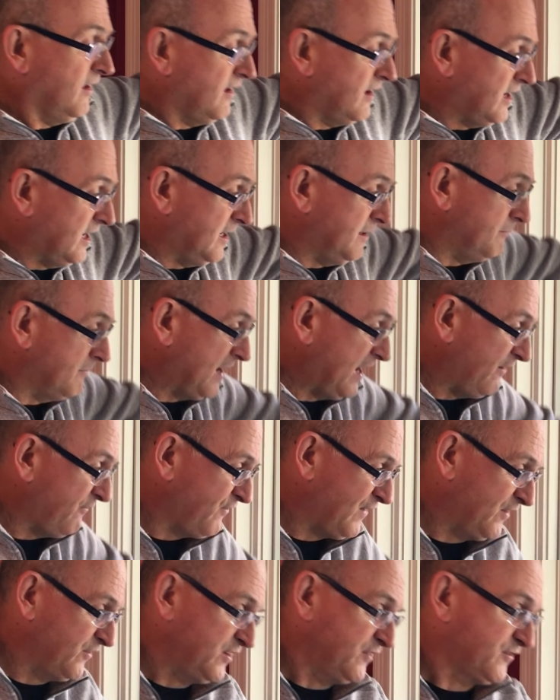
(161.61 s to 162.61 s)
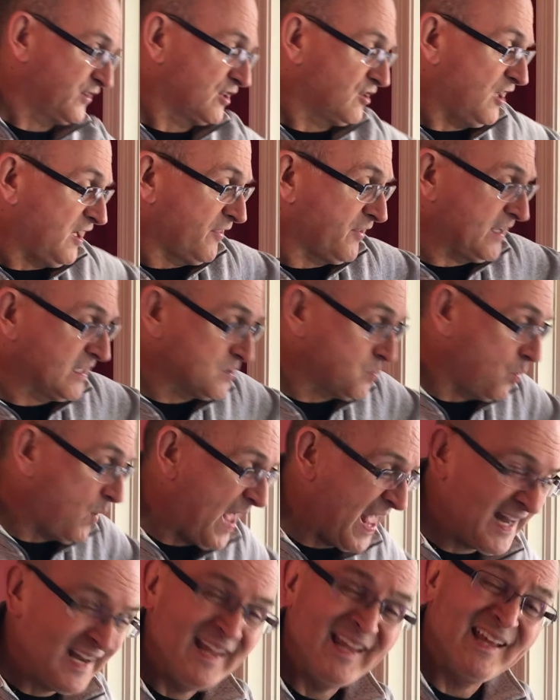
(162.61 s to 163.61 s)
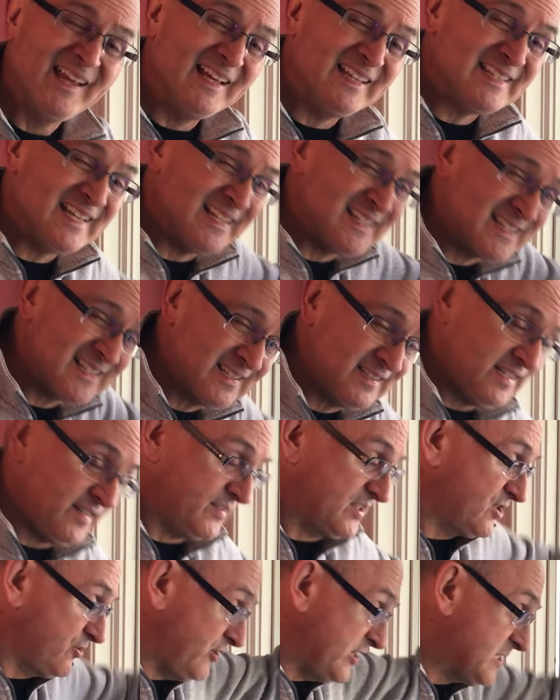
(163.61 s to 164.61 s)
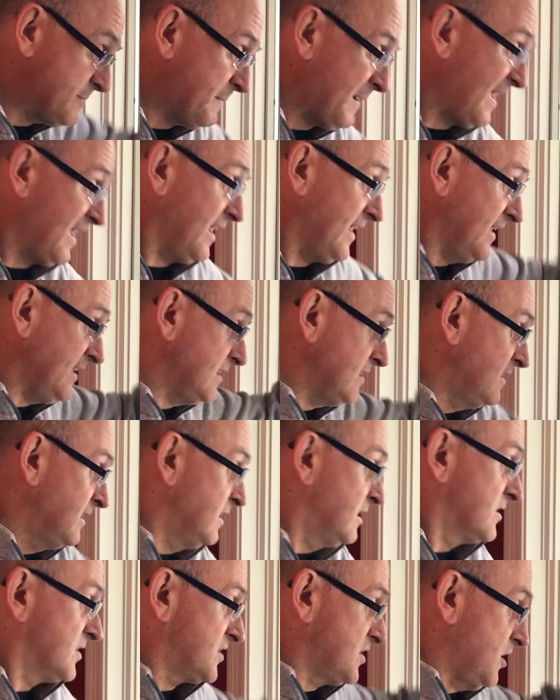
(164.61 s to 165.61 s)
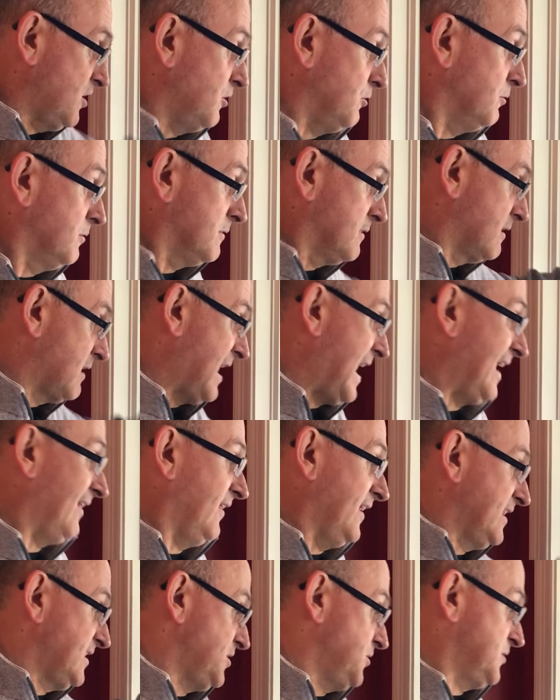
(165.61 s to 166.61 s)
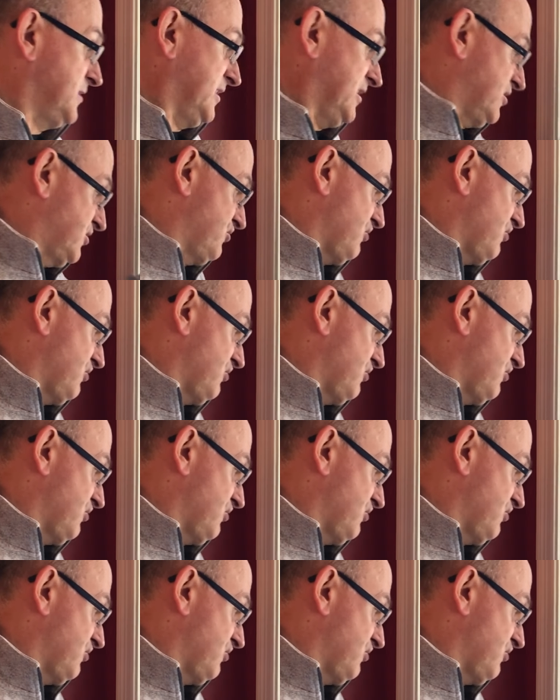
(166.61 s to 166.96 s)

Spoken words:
I found that if the cloth gets wet, it tends to leave streaks behind. So I like using it